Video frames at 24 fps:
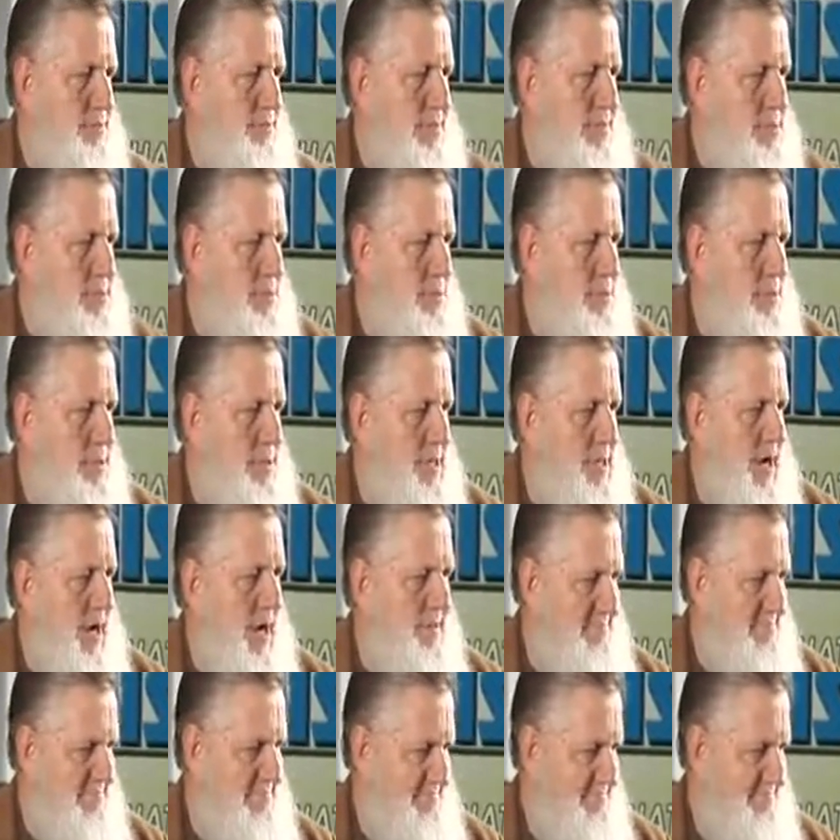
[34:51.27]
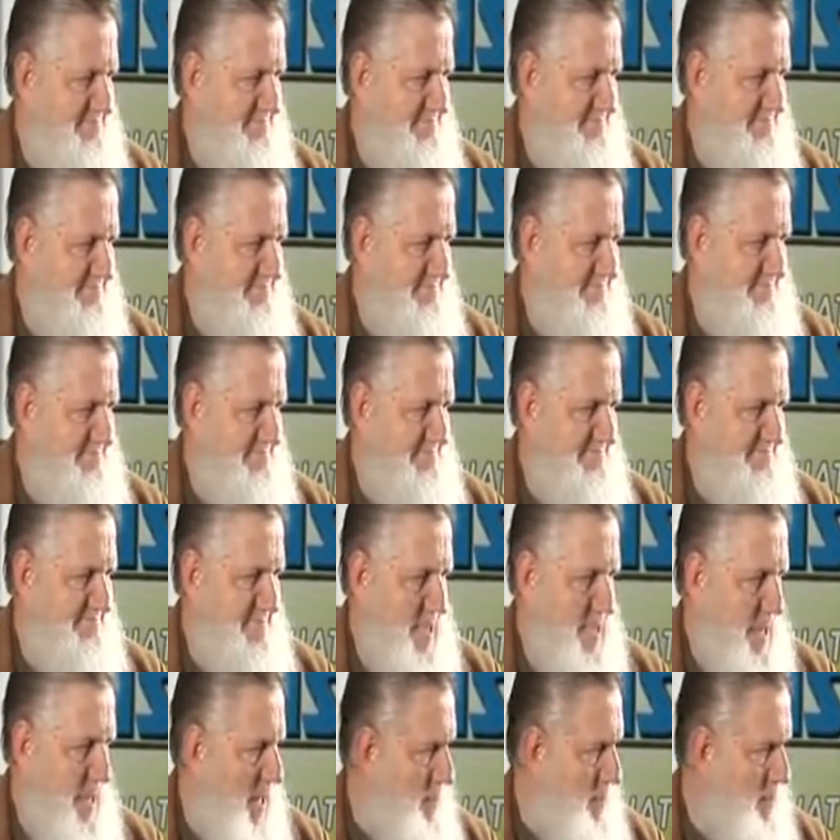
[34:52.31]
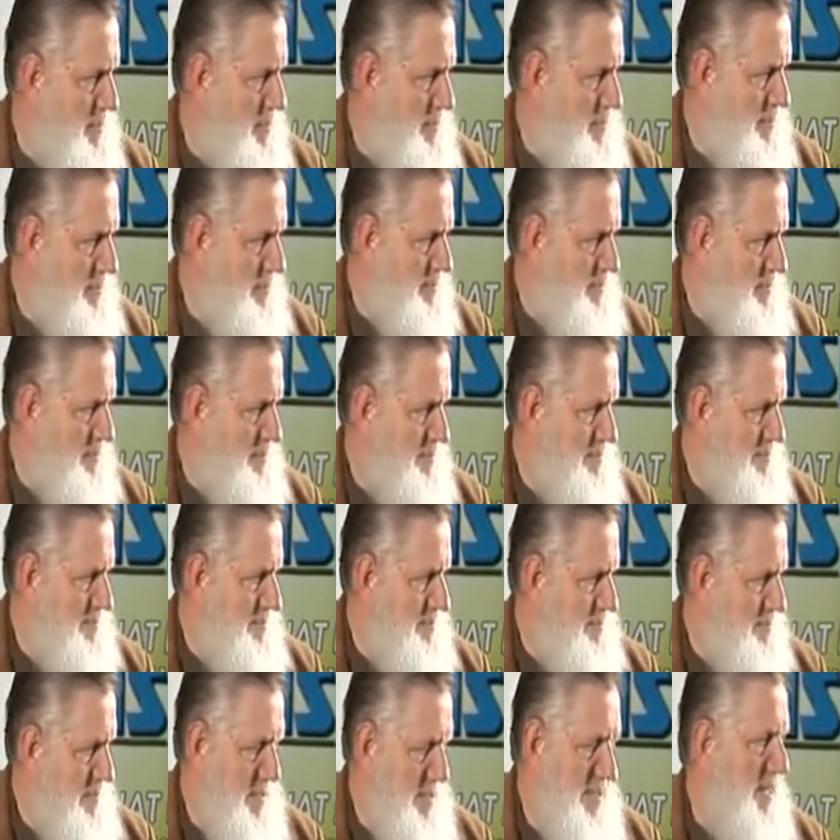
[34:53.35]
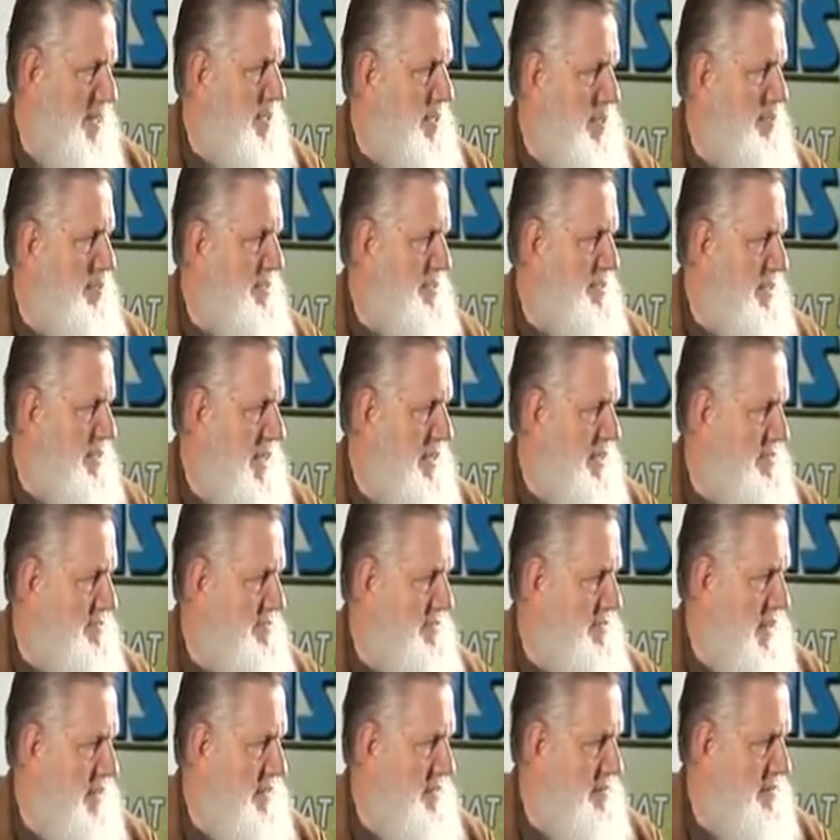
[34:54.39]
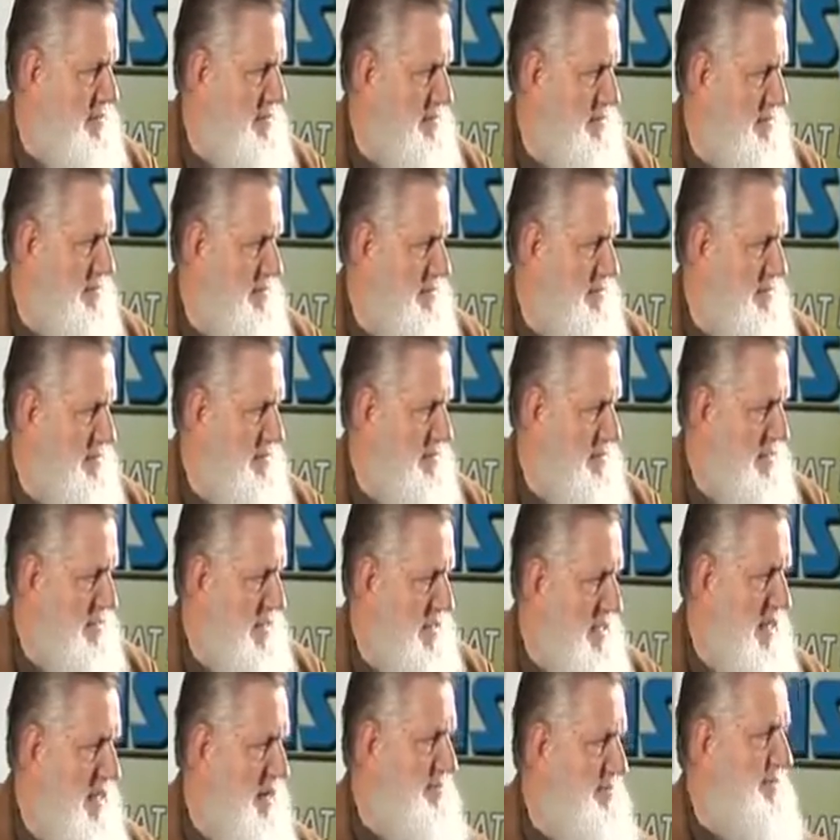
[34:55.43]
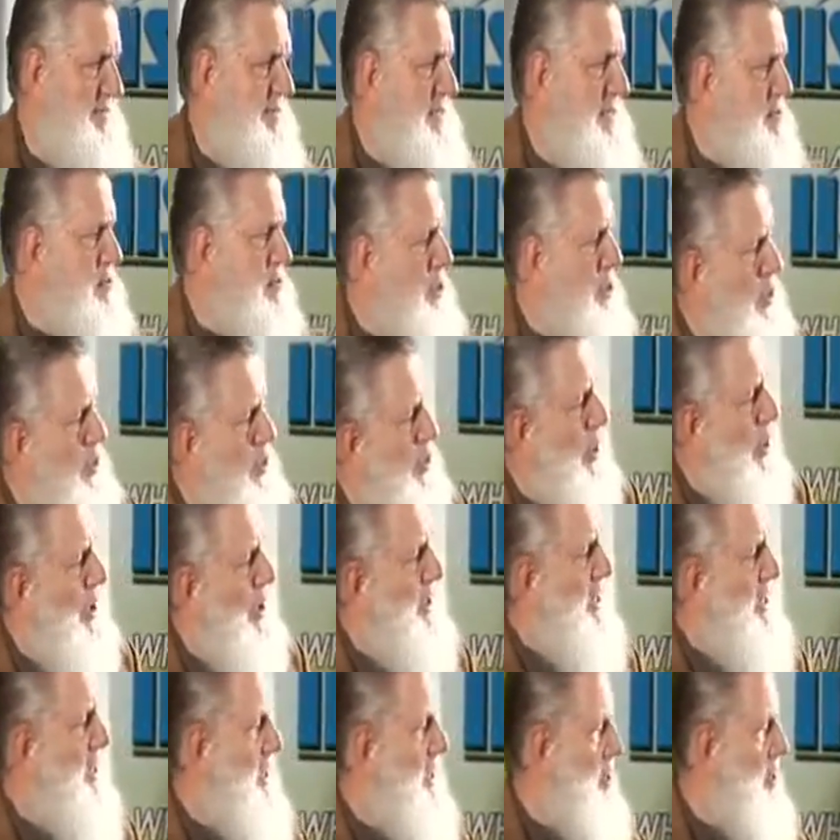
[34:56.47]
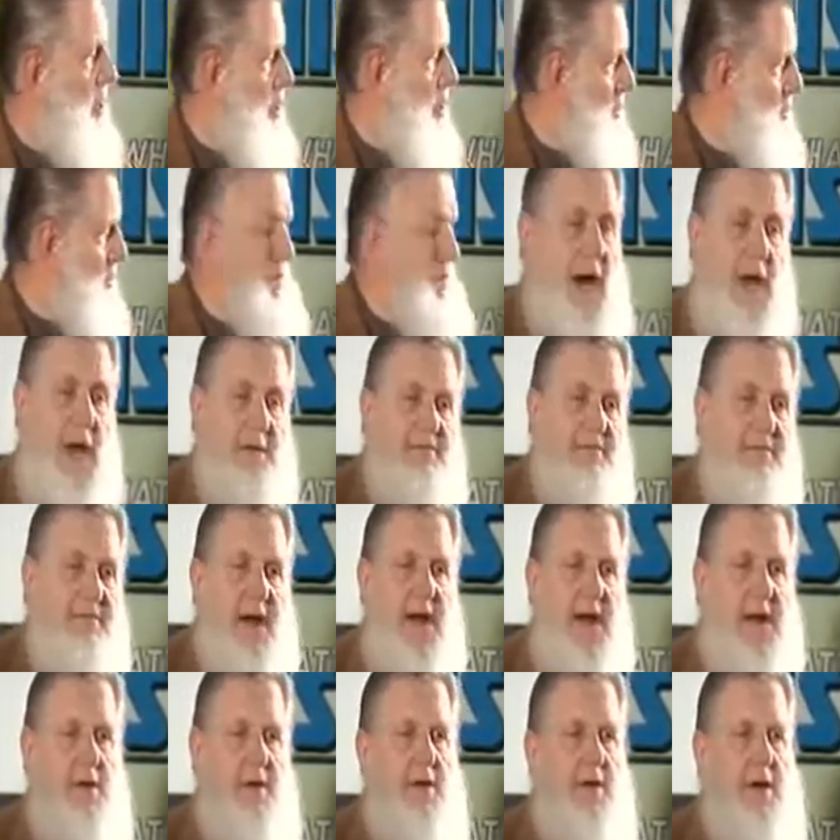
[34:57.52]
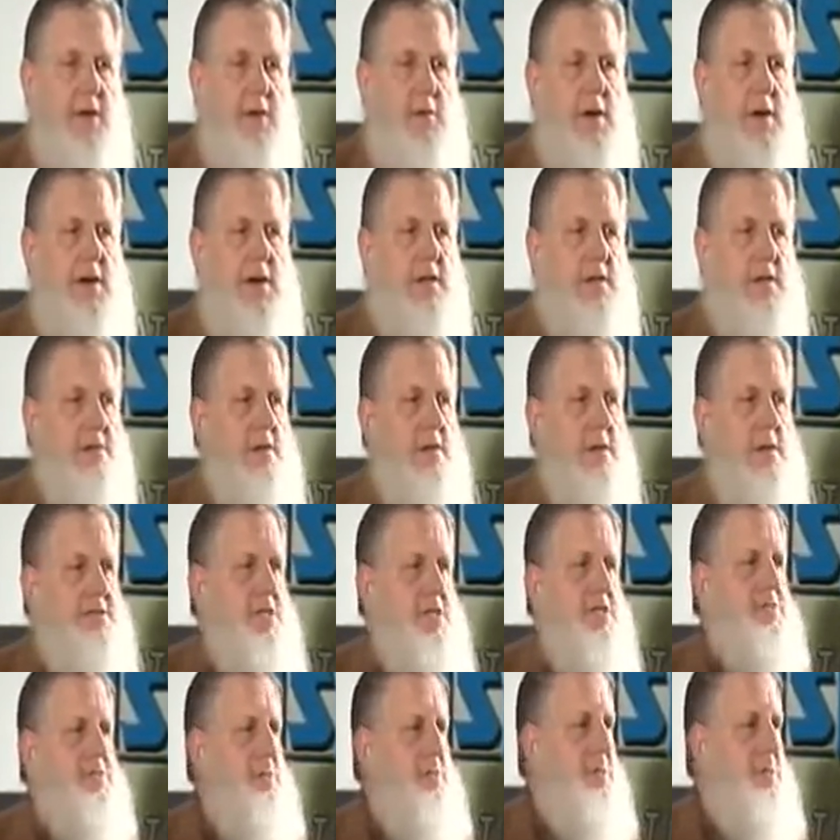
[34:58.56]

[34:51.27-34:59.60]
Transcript: is with the God. Yeah? And then he'll be satisfied. And then if things don't work, he can always modify it right away. I changed my